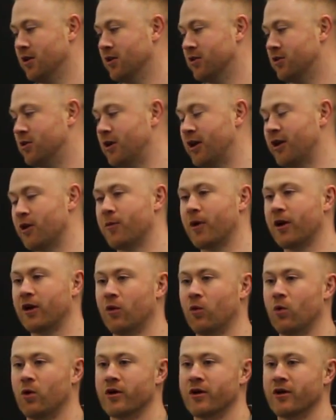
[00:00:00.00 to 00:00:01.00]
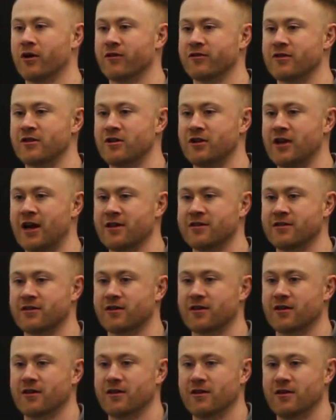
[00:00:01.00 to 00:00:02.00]
2 litre bottle of water goes in your
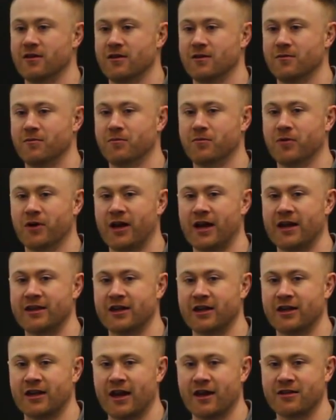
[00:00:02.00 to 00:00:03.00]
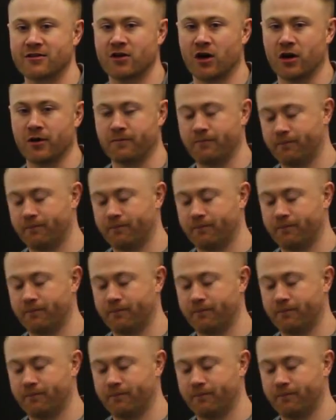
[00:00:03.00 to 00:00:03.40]
desk. By the end of the day, it's gone.